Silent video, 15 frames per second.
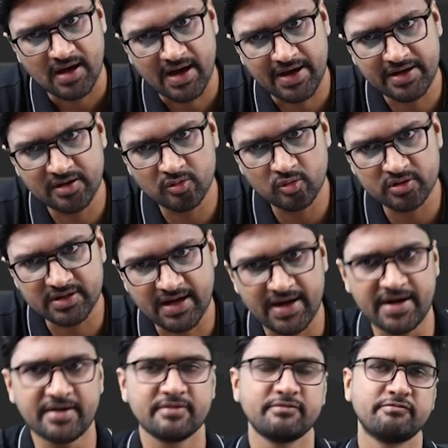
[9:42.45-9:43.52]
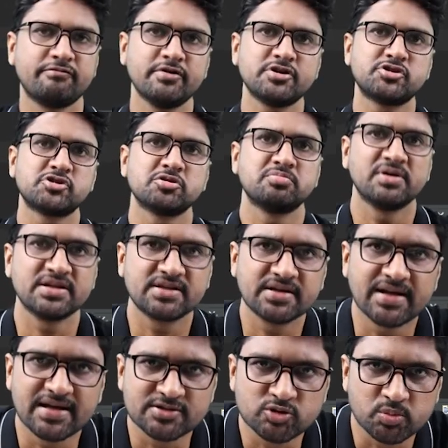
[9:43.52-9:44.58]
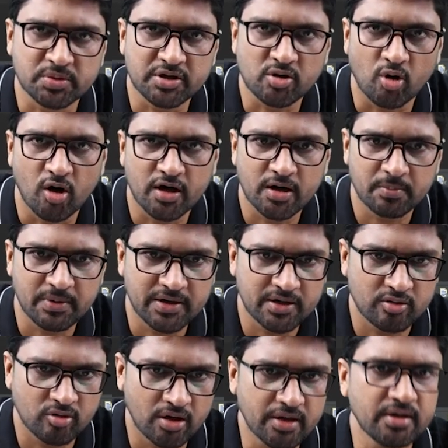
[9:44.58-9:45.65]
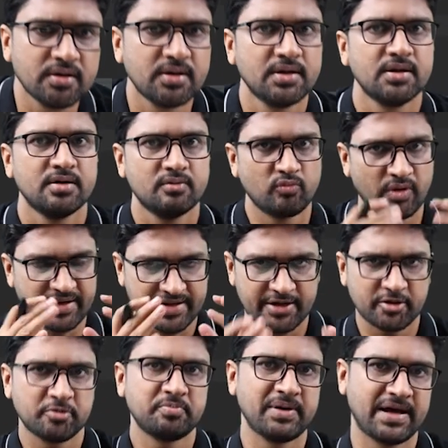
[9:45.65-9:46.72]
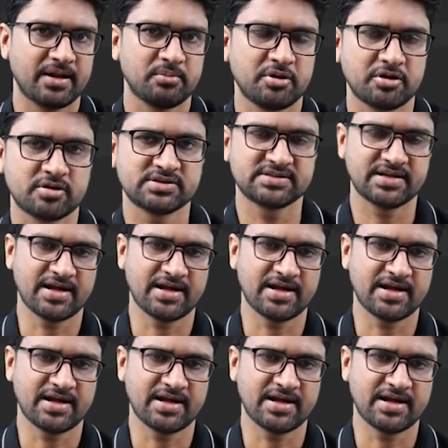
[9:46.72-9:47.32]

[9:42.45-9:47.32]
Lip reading: I know that which method has to be called depending on what kind of parameters